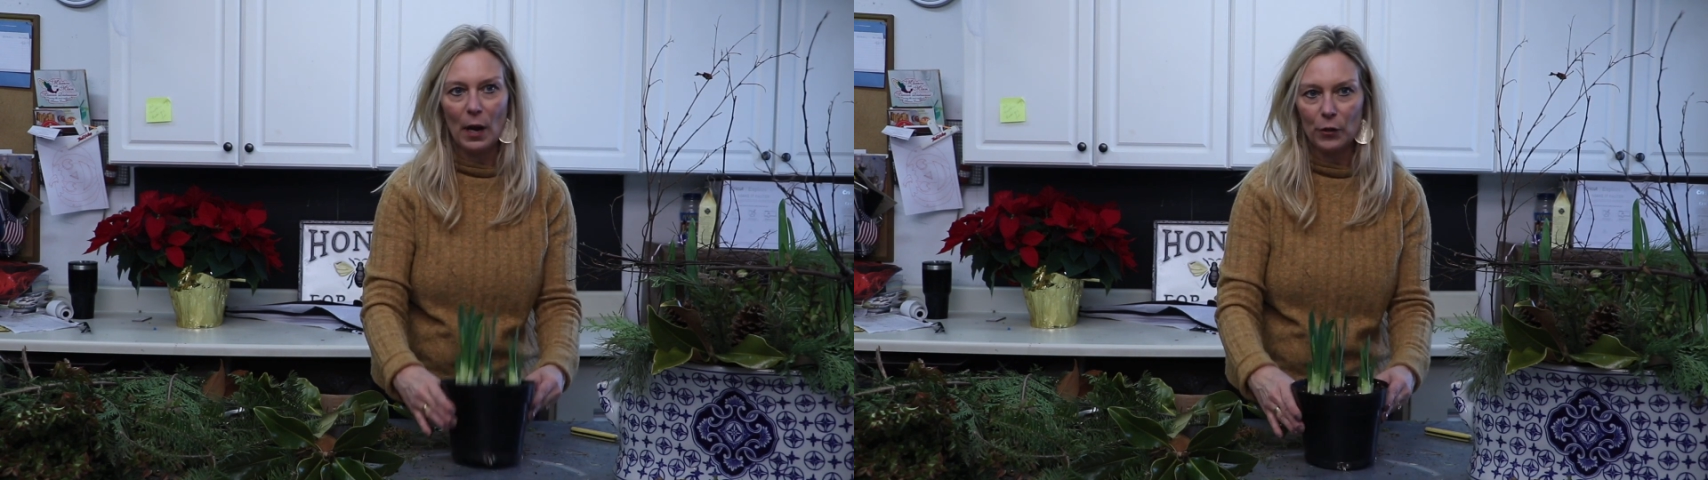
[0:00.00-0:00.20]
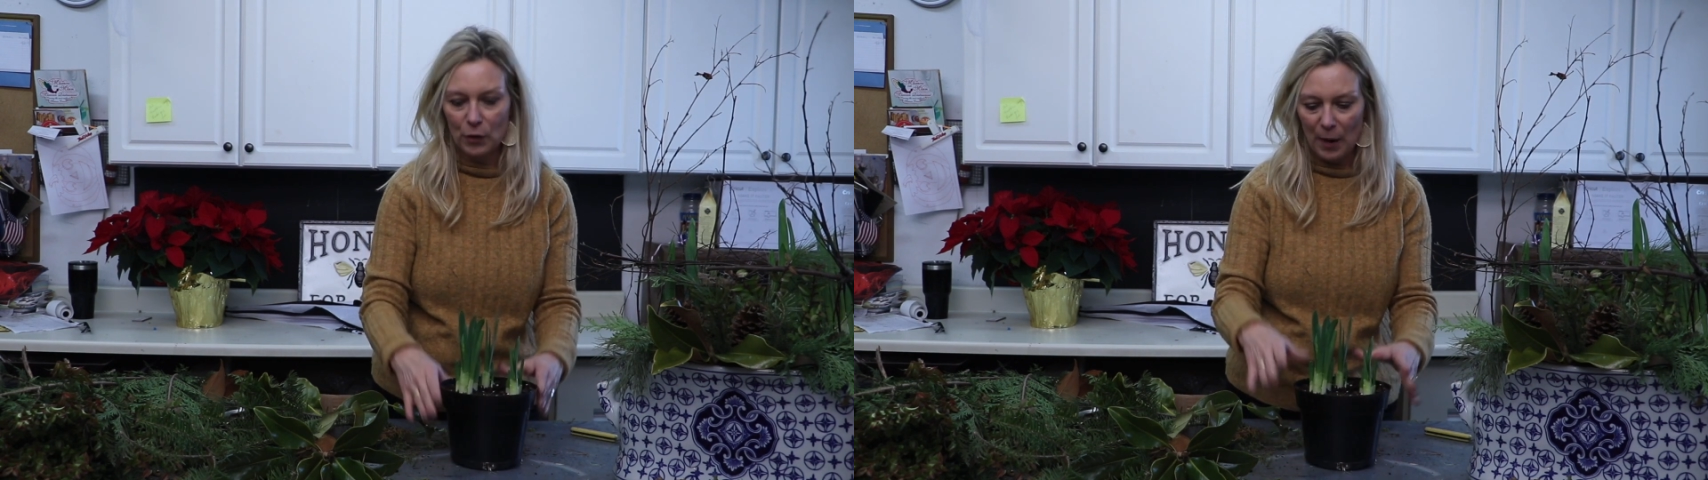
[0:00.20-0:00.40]

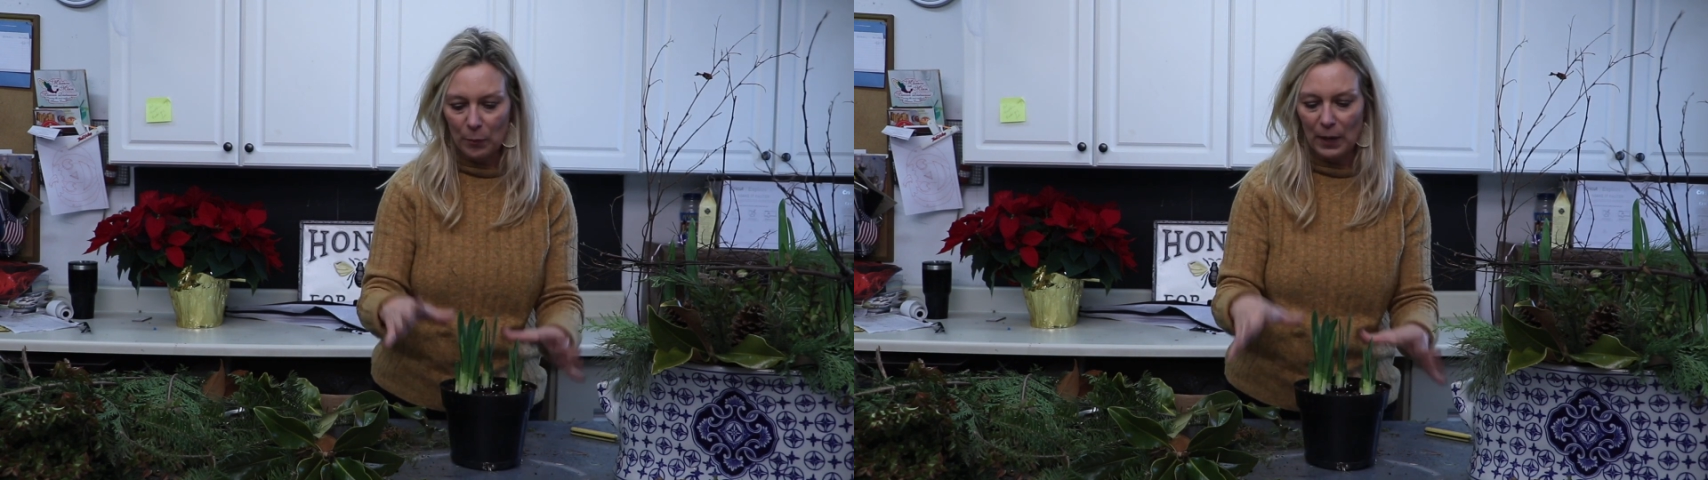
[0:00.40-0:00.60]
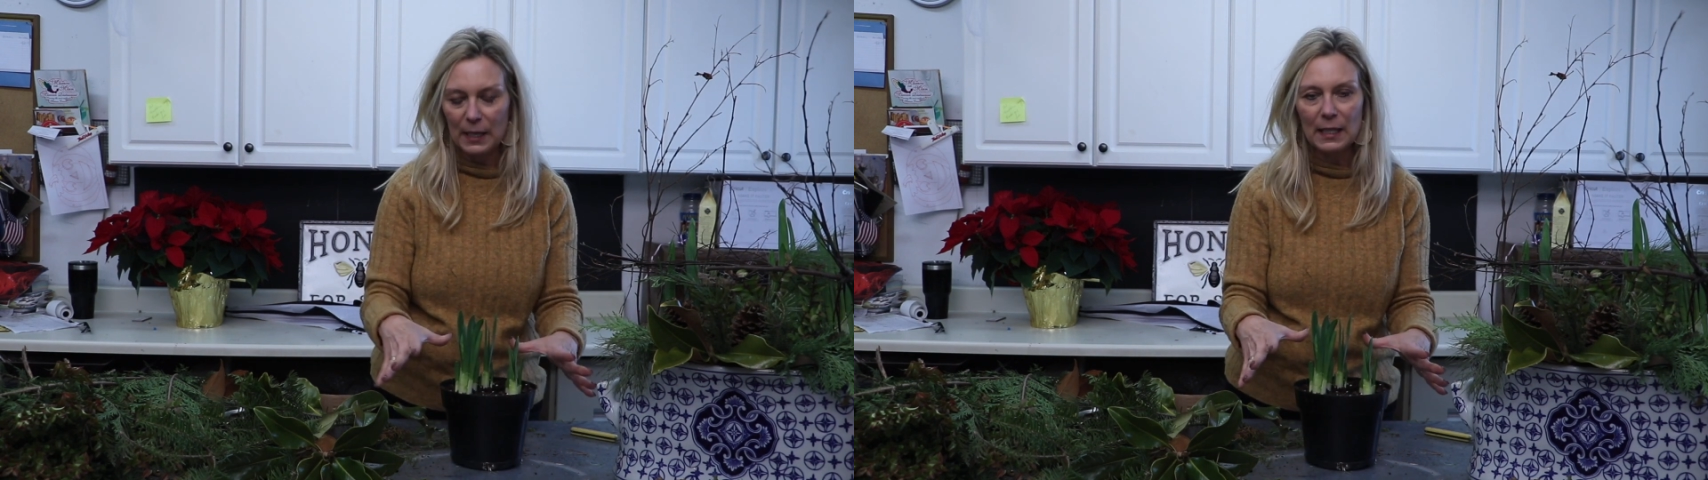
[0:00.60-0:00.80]
I'll drop
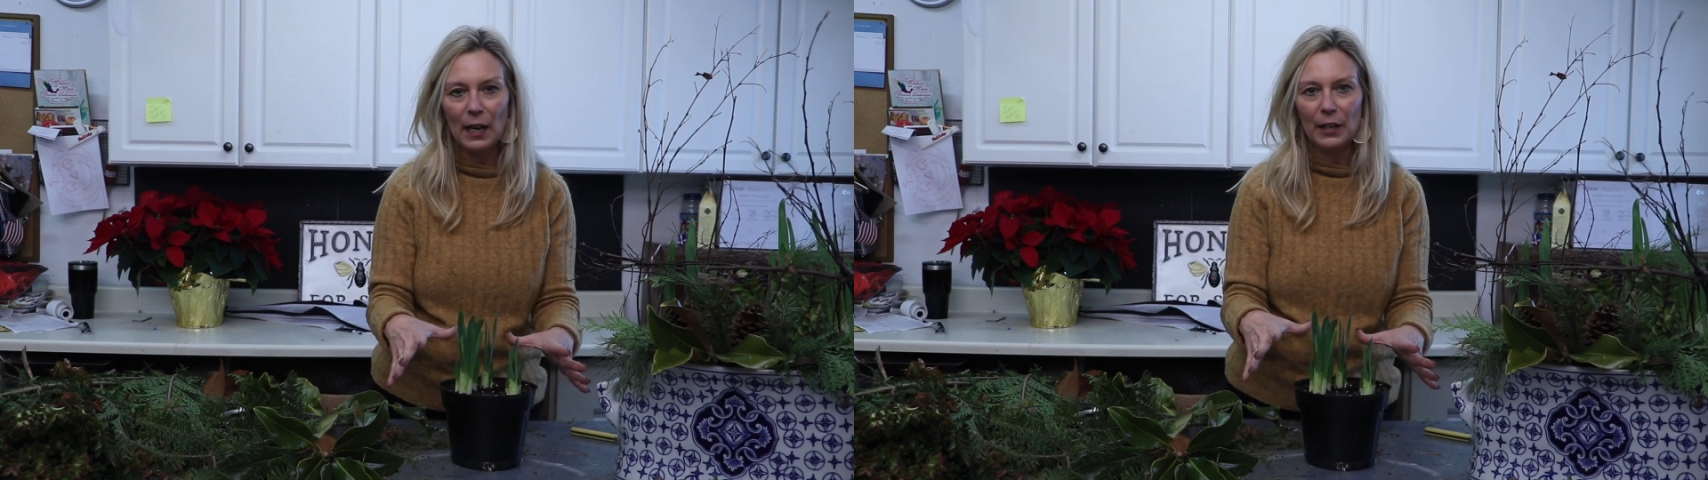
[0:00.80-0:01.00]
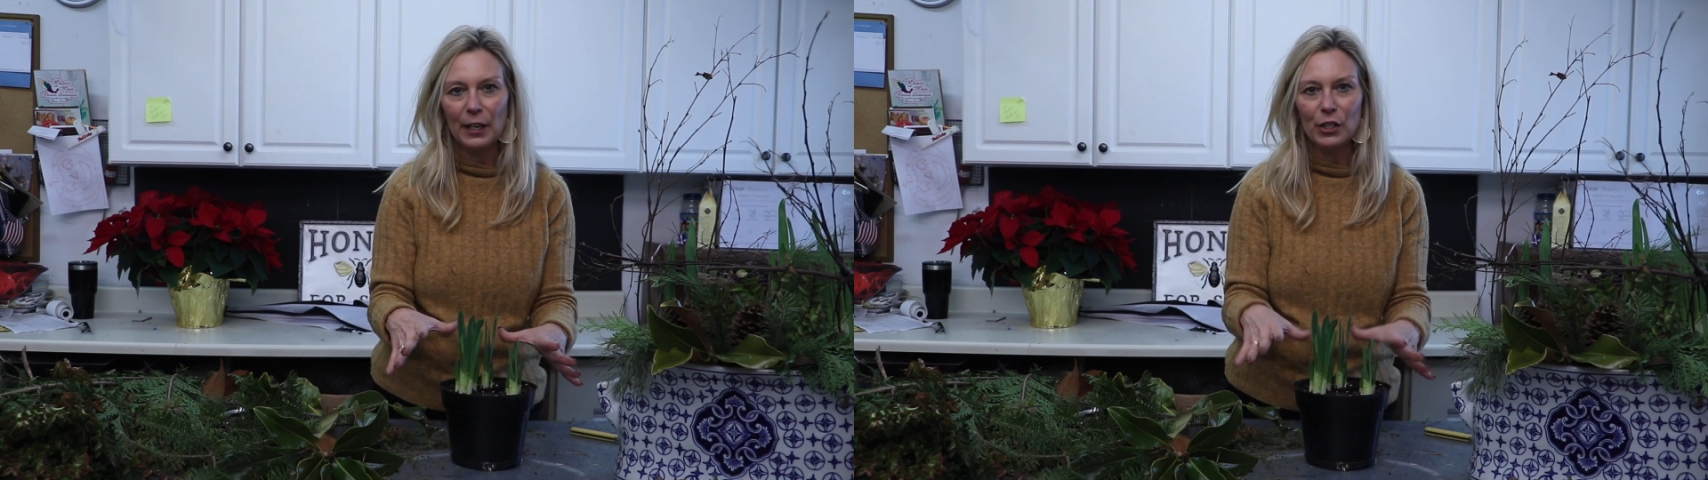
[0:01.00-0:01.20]
right
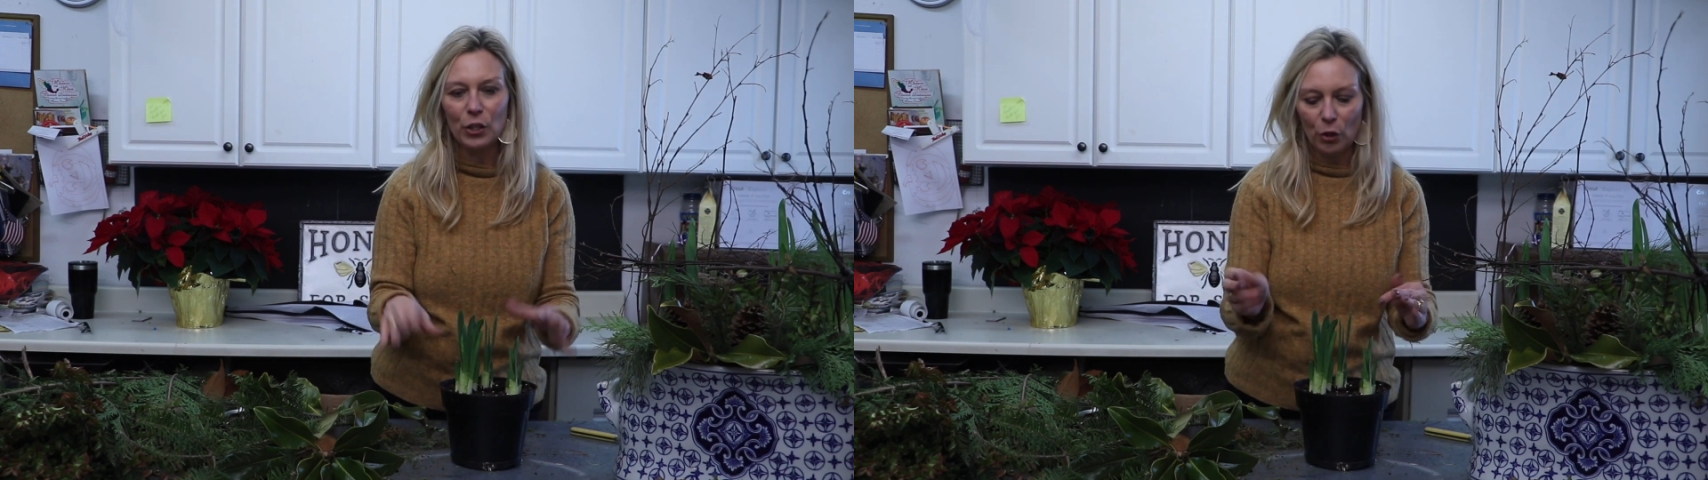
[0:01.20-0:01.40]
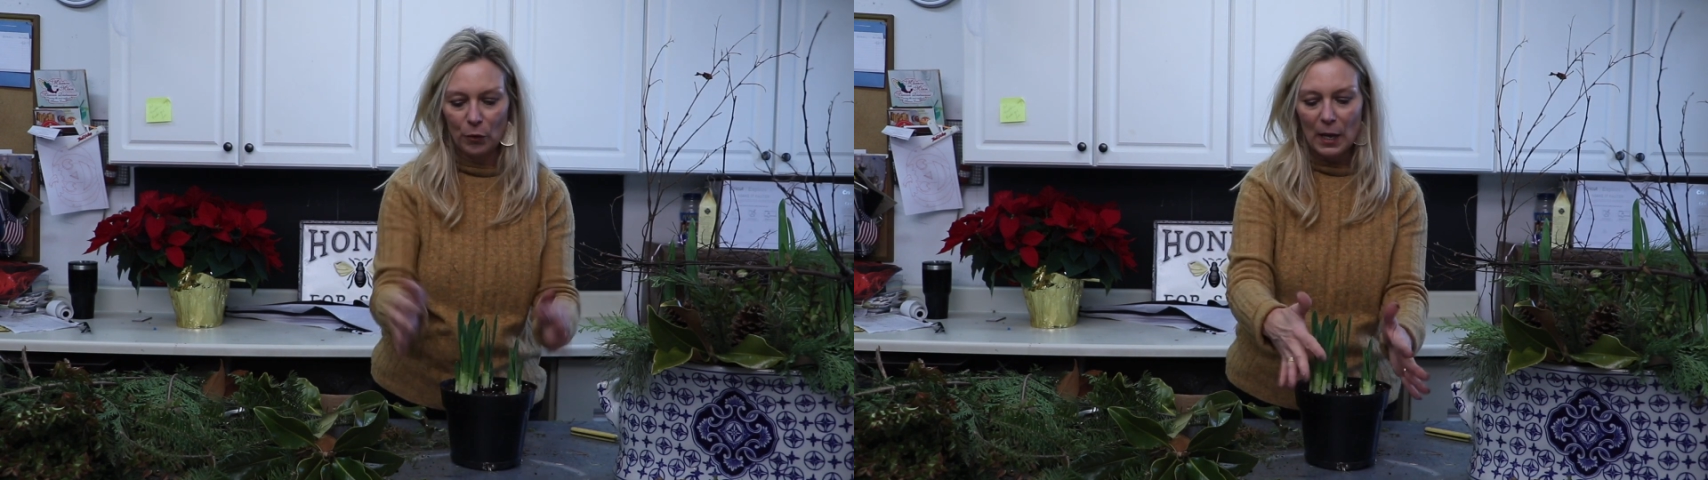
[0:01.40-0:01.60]
down
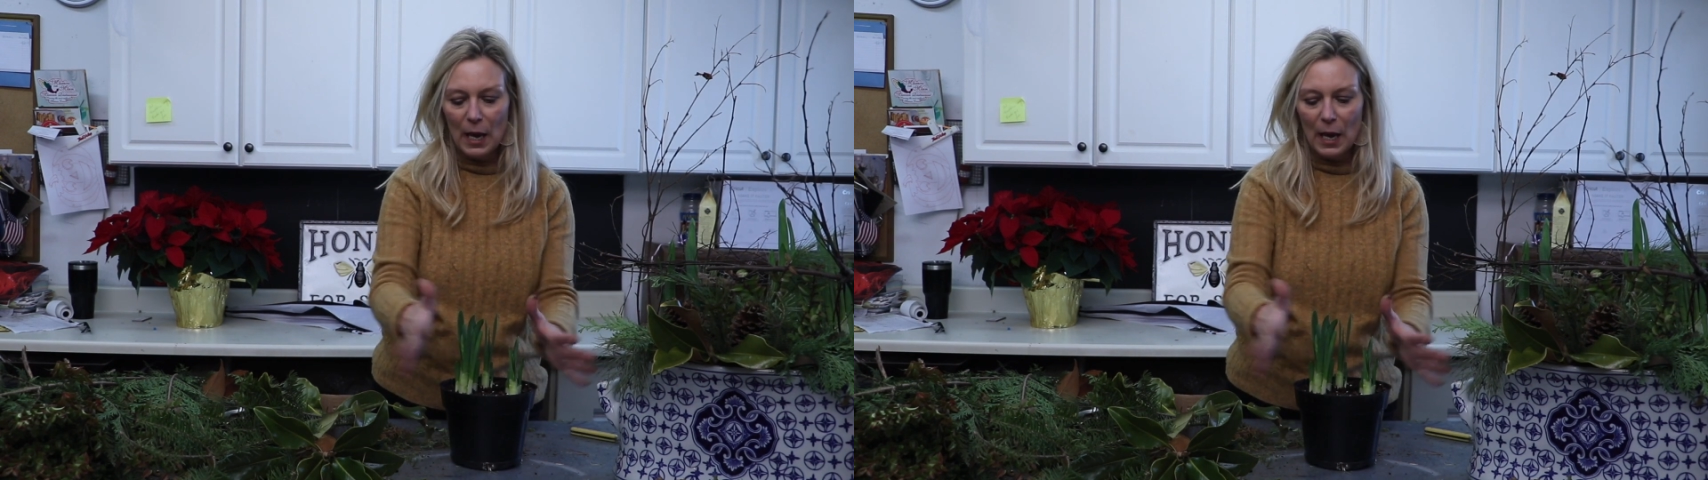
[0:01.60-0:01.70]
into,